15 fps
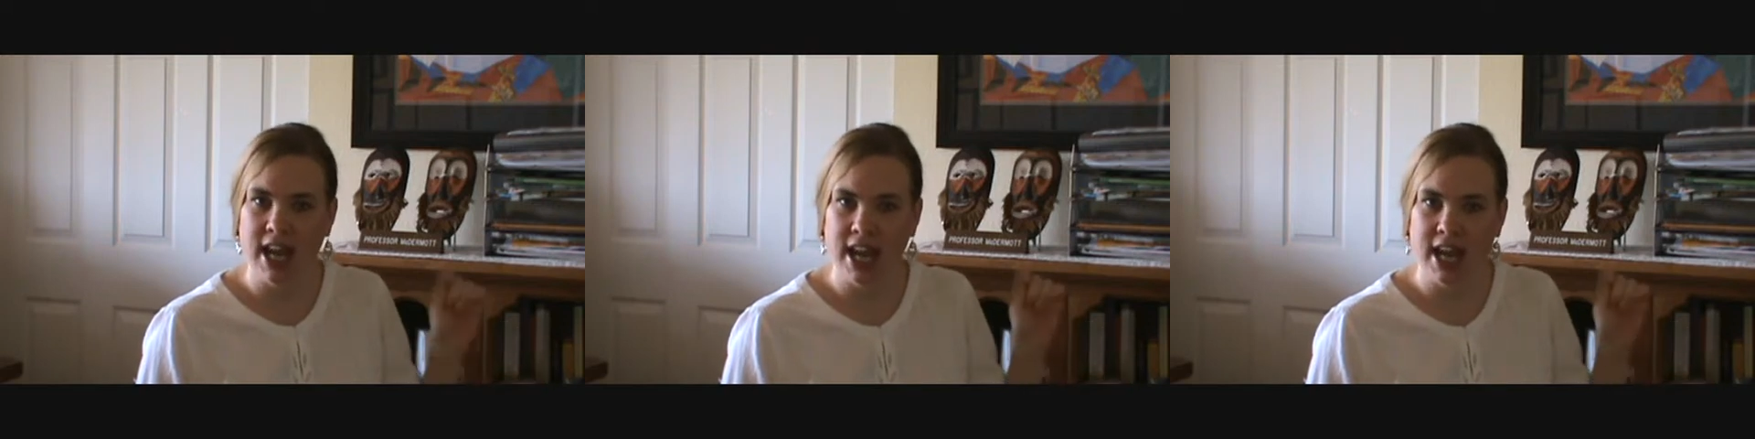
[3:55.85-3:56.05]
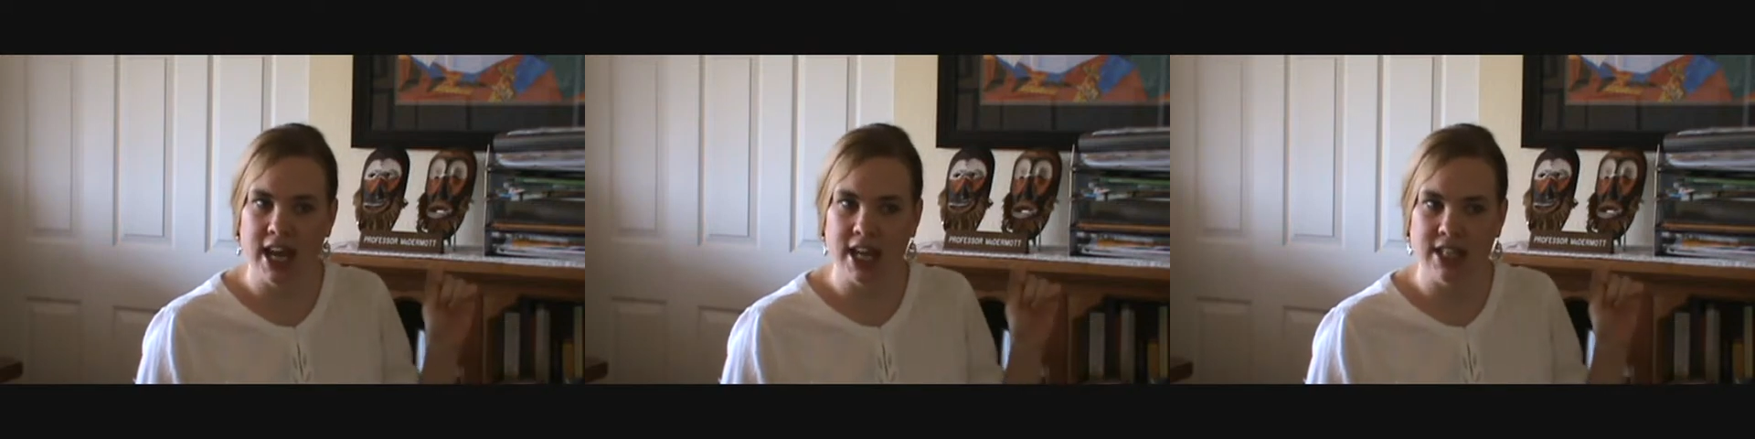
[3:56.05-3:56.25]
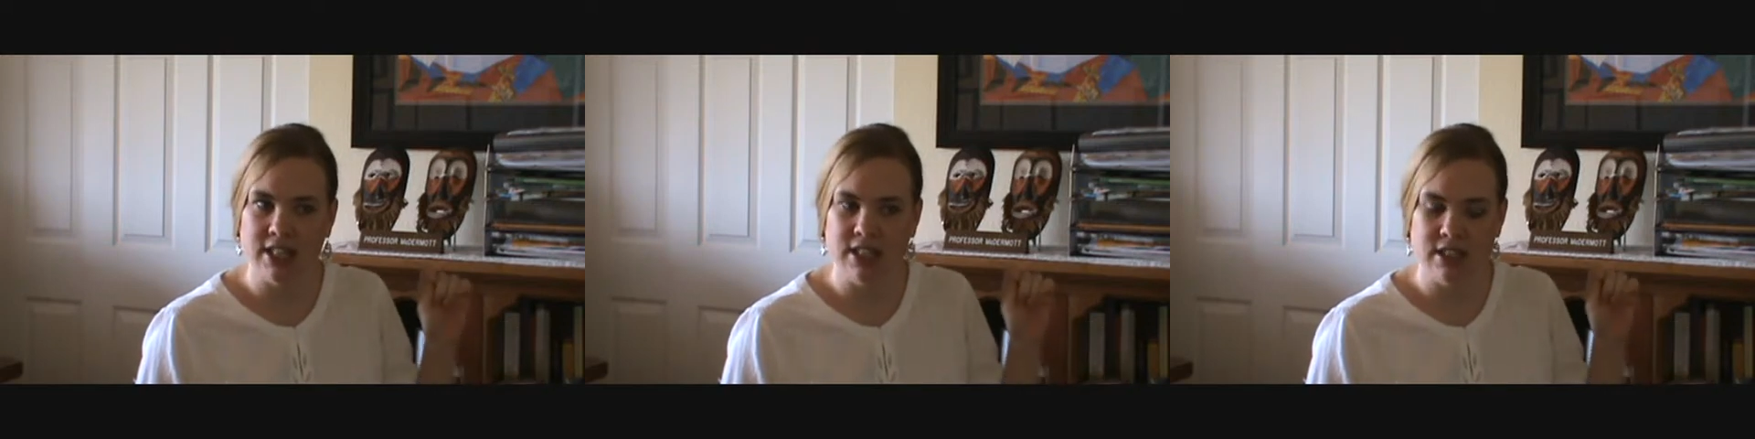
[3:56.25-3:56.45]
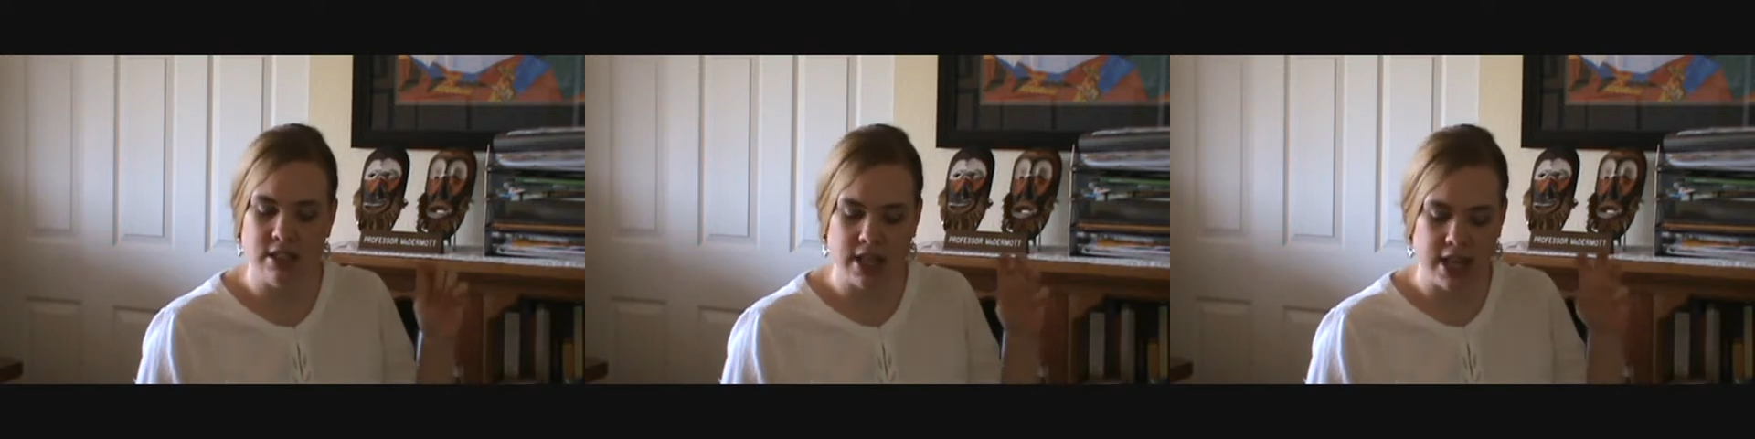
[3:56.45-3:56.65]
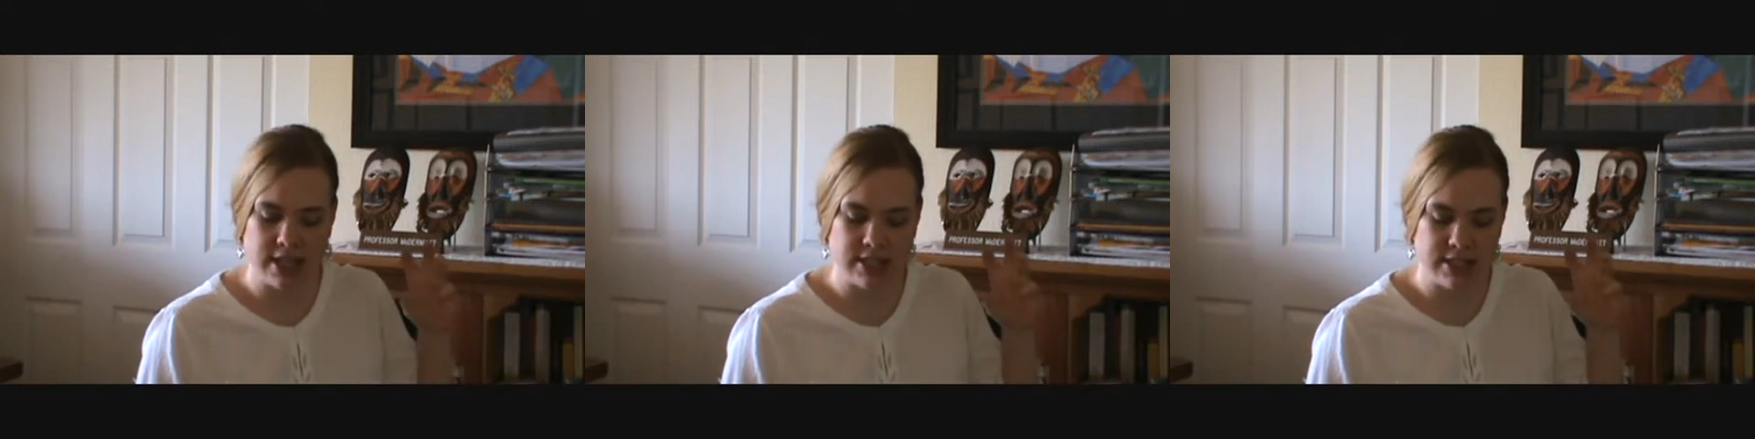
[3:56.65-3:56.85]
and,
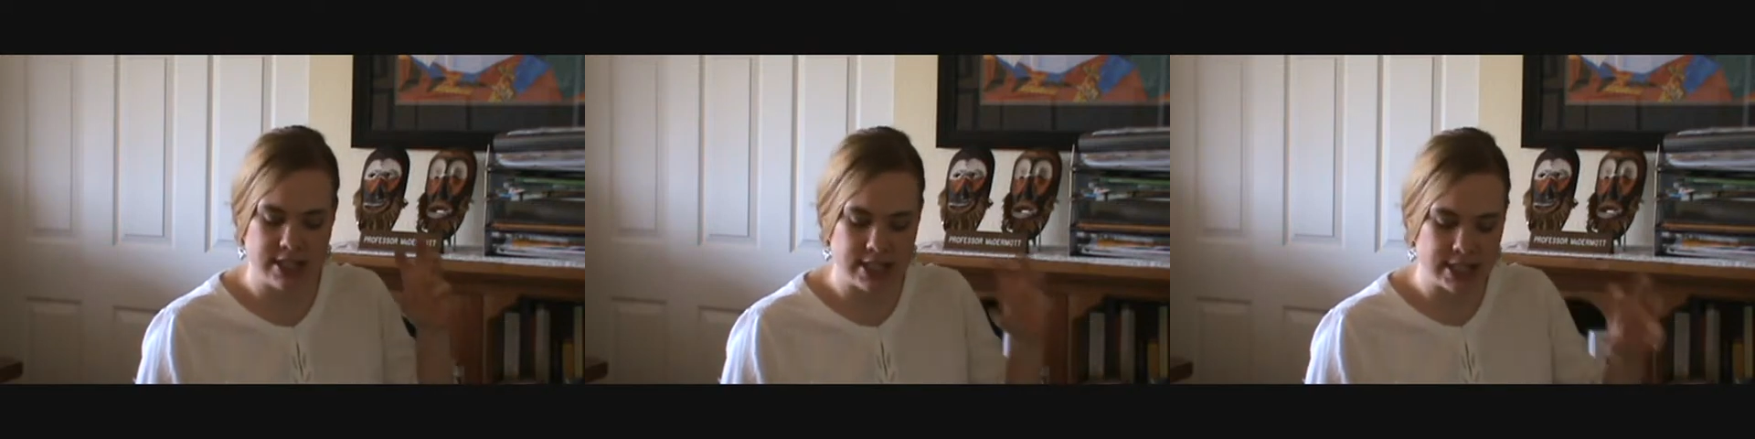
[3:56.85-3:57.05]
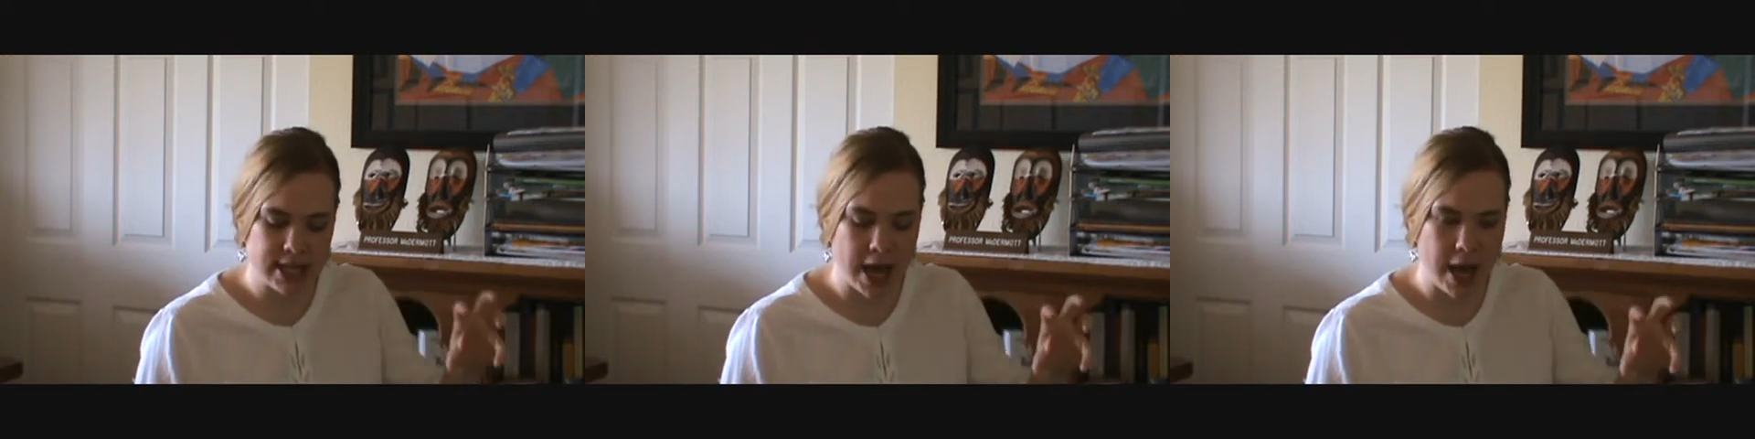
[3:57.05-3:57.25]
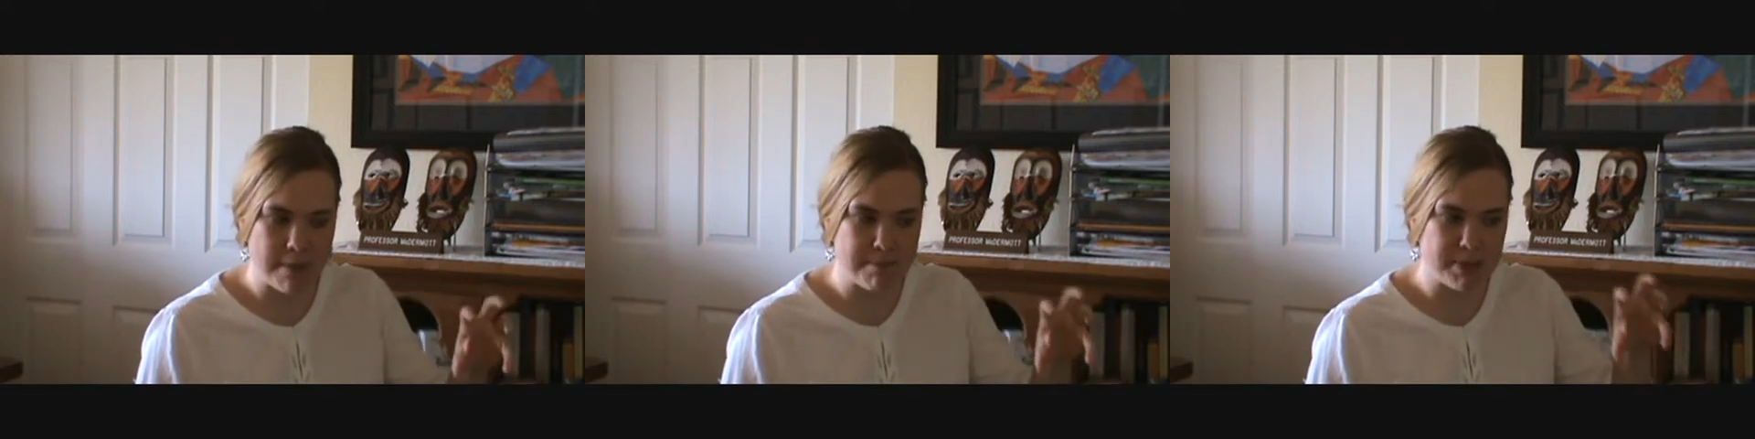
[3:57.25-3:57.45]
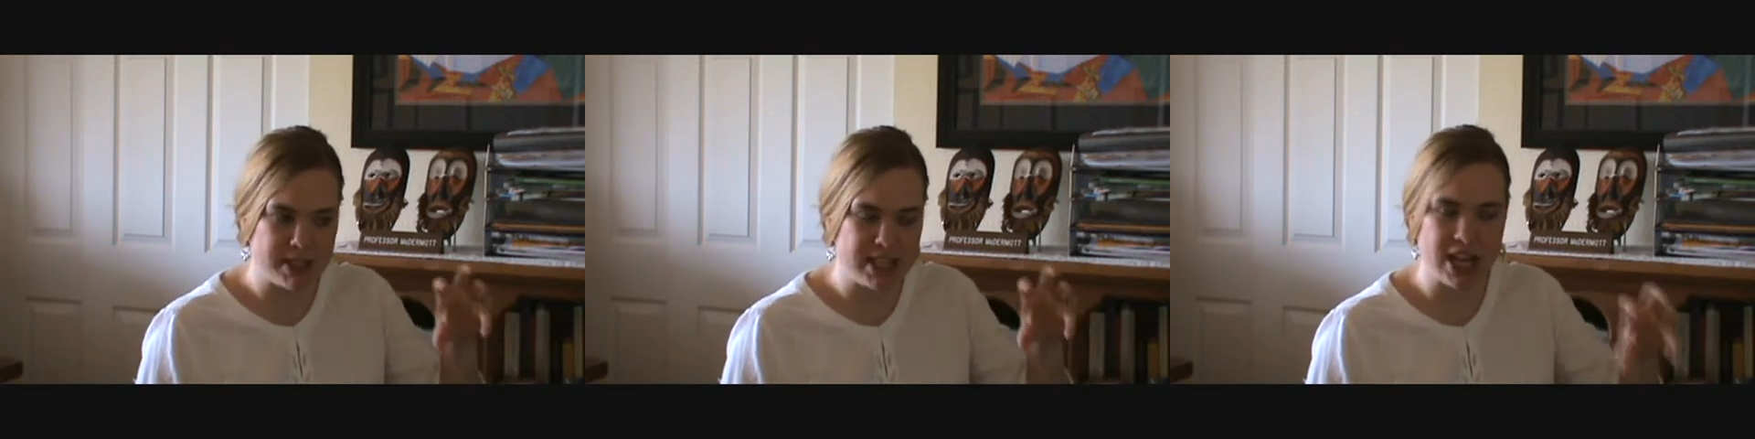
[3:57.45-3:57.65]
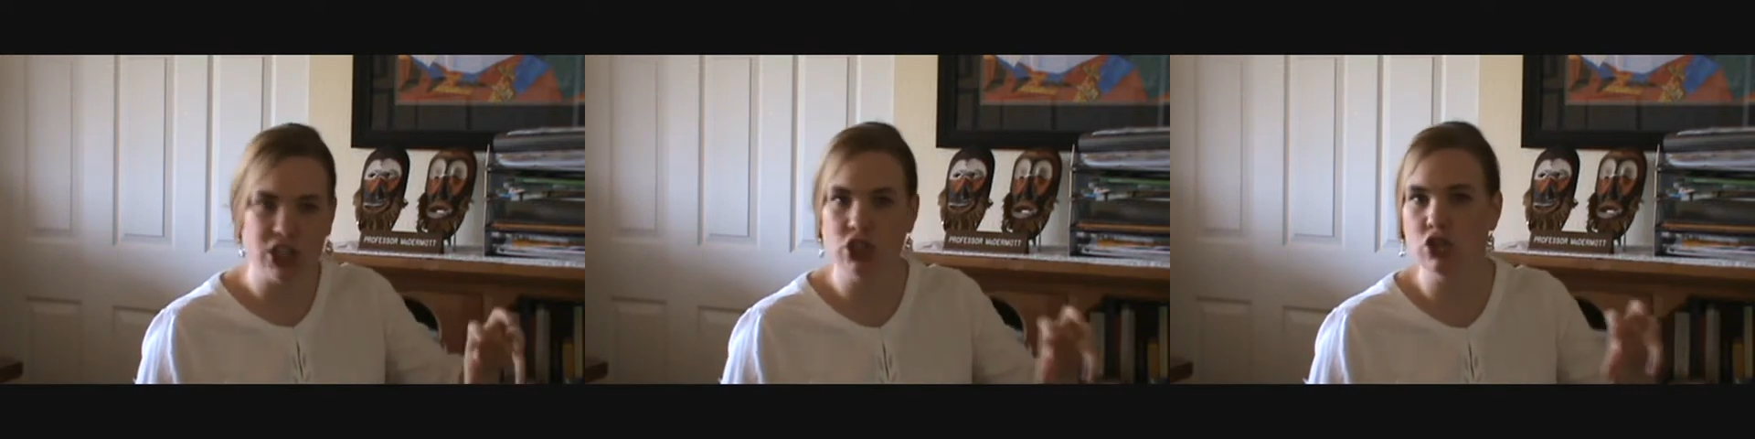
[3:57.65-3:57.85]
and stop
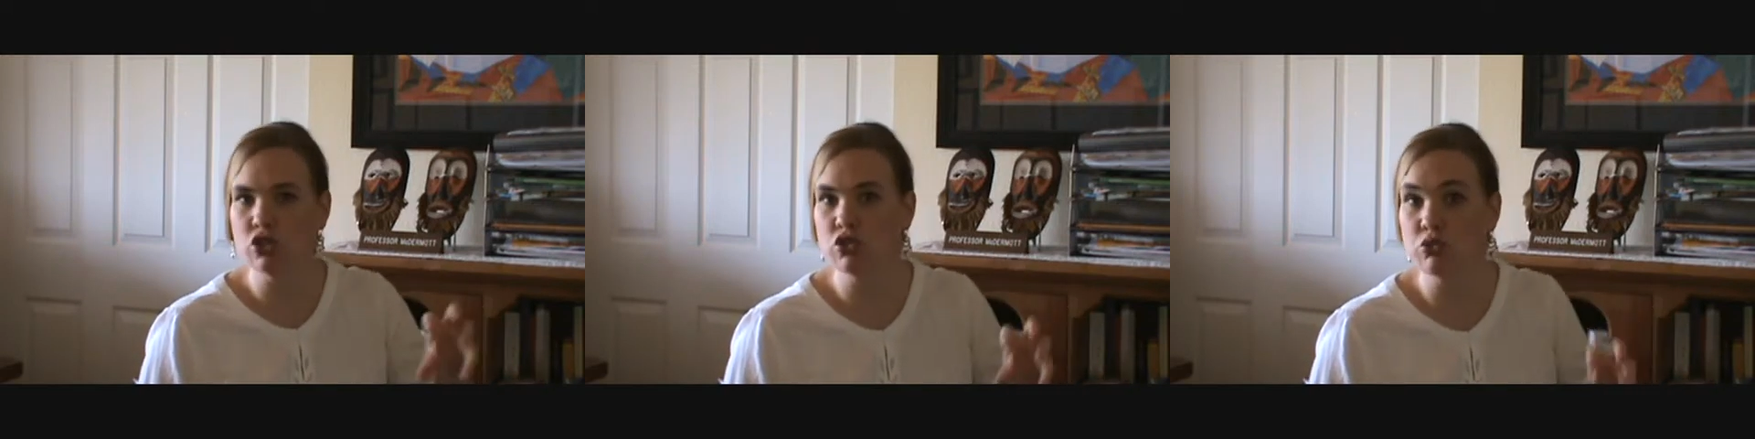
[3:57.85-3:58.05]
potential